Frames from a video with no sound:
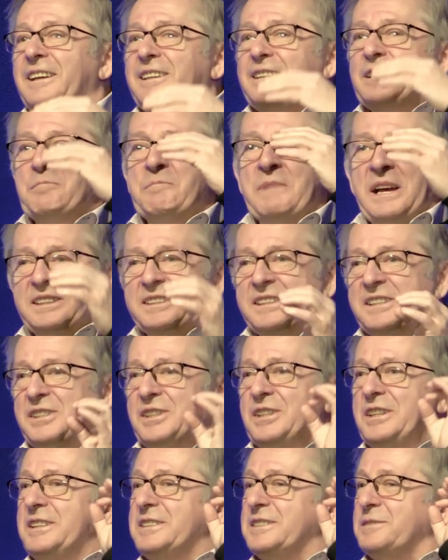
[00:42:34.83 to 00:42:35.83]
the
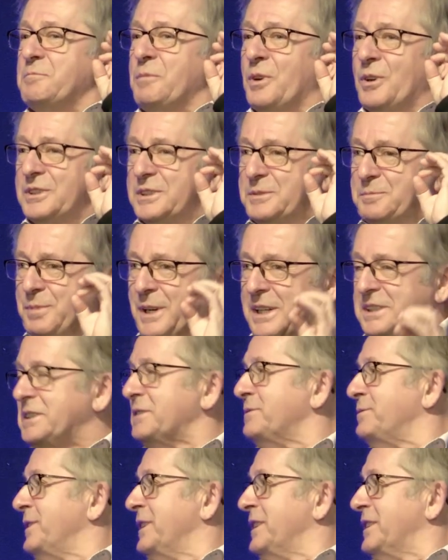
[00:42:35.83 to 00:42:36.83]
message is more
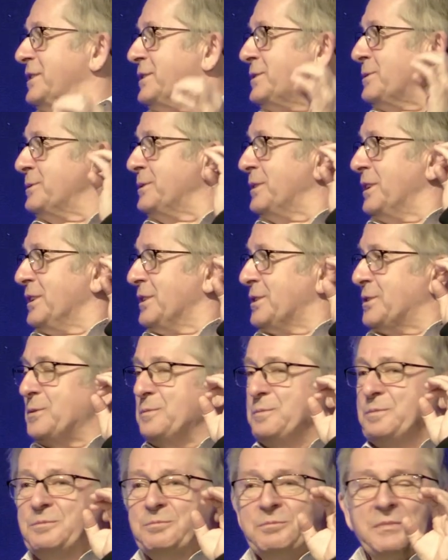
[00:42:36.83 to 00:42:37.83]
specific to
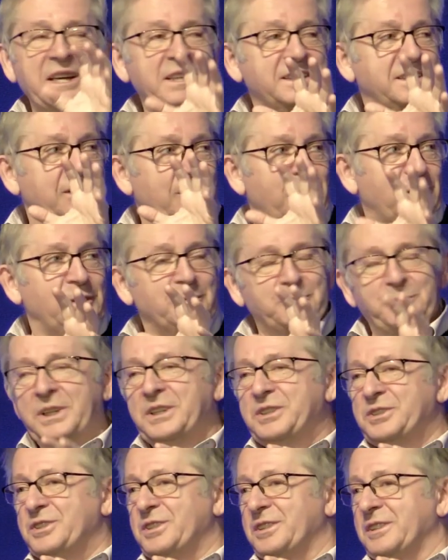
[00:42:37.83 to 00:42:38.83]
make the whole
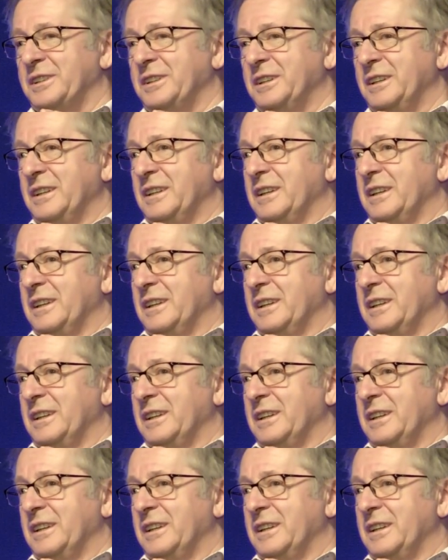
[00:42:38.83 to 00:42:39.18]
picture.